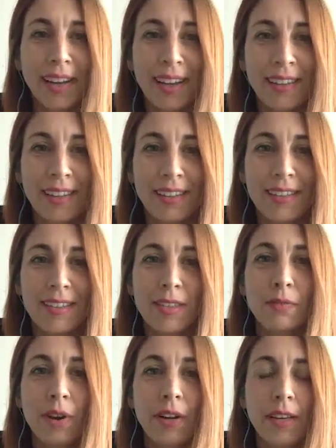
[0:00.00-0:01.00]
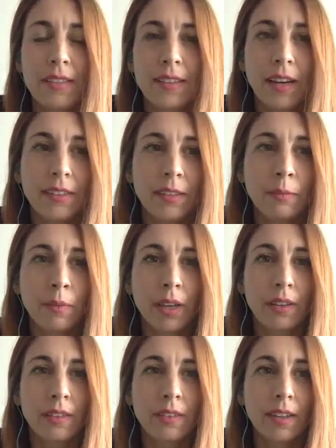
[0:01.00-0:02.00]
and this is very exciting
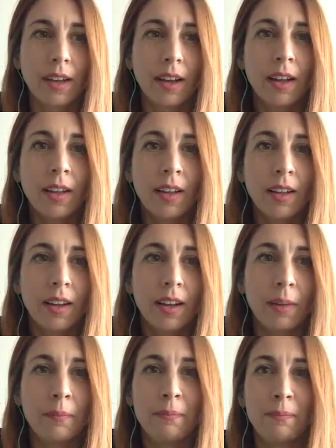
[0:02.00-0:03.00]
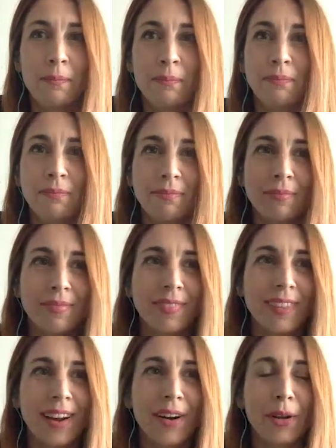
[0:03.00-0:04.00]
because um,
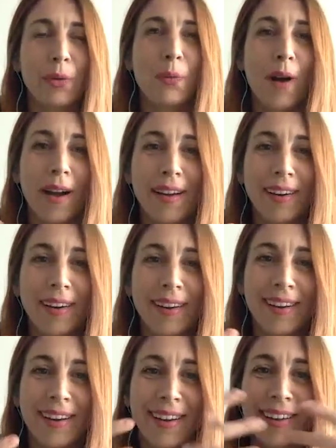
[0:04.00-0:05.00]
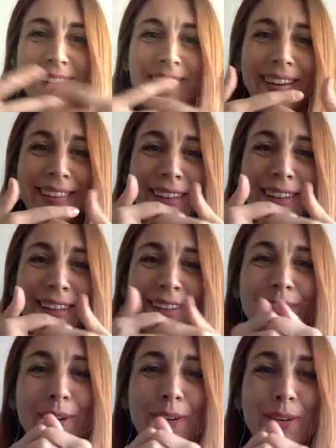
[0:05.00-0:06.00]
require the, the,
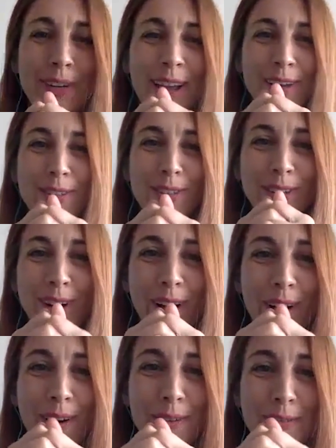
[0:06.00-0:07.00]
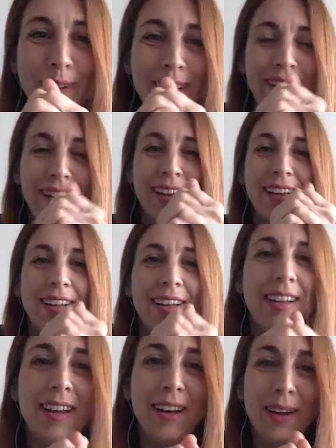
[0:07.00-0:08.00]
interconnection of
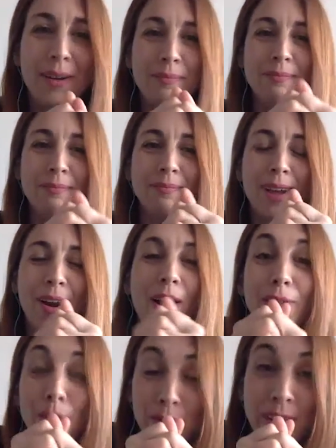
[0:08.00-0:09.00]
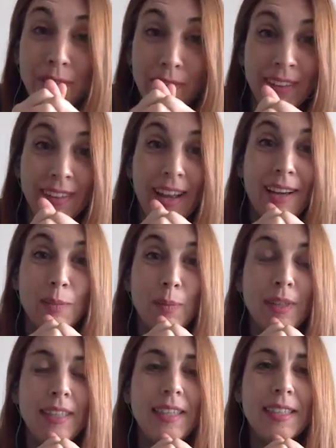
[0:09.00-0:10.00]
um, a lot of different
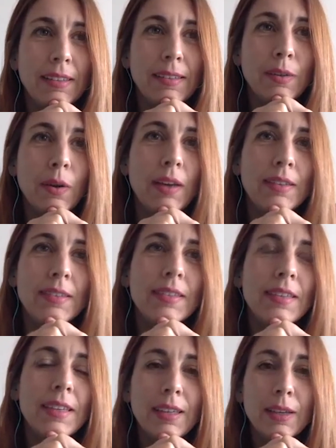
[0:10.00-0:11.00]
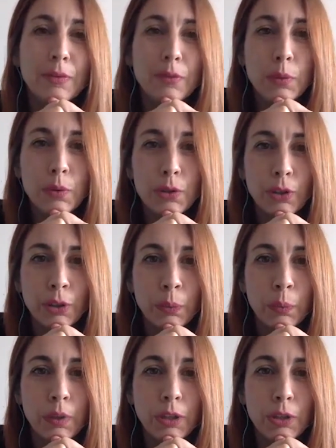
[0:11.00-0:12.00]
expertise. So I see a future
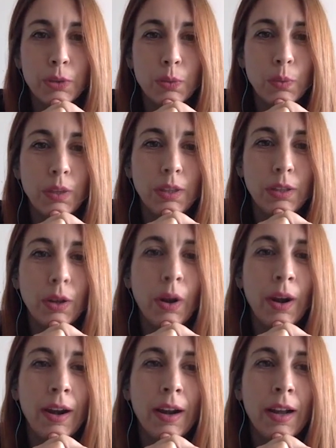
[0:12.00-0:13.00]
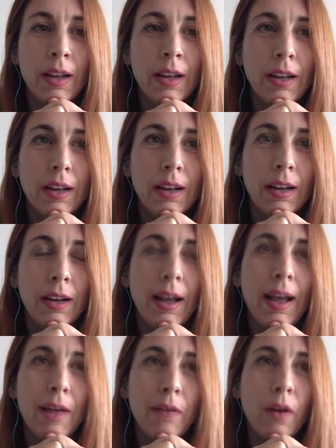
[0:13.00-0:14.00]
in which we don't uh,
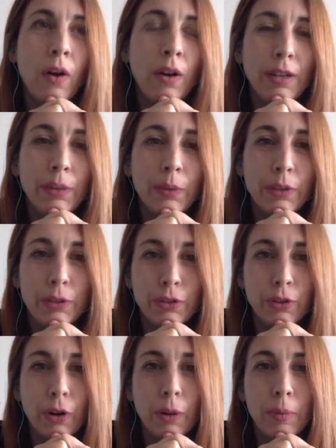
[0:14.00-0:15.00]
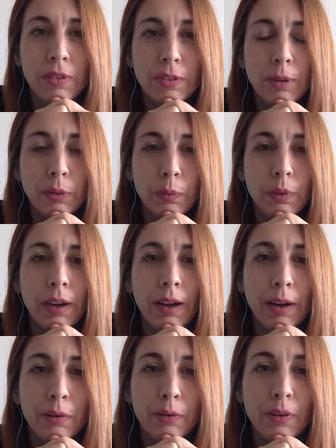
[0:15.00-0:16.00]
have only rigid robots, but we
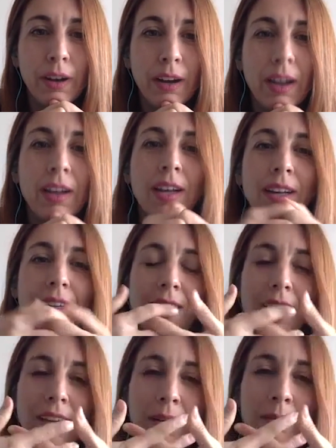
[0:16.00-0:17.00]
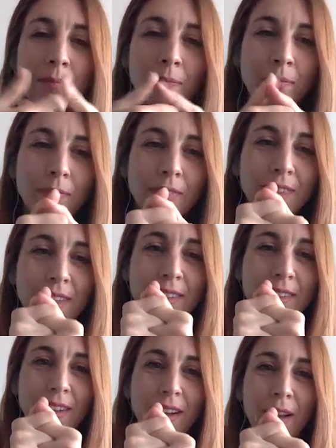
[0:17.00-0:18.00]
have uh, um,
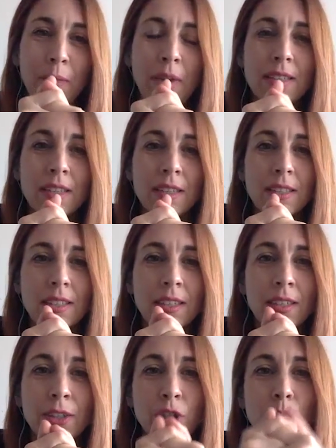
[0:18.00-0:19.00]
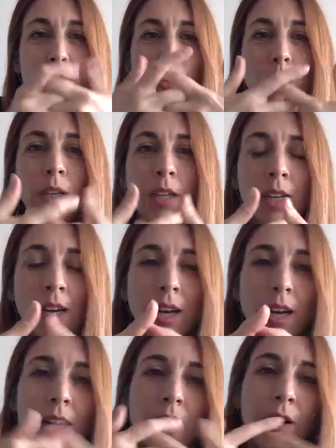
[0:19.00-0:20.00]
this uh, amazing synergy between
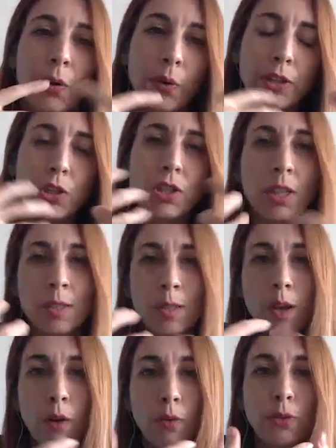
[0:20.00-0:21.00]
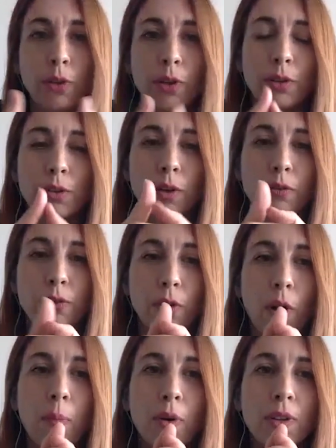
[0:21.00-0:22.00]
uh, rigid and soft uh, soft
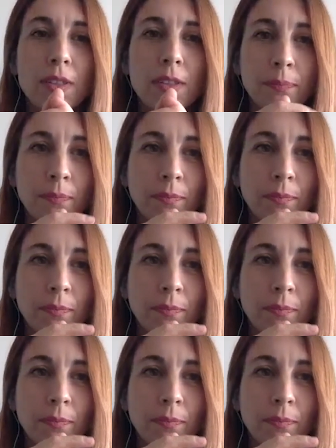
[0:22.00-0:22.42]
robots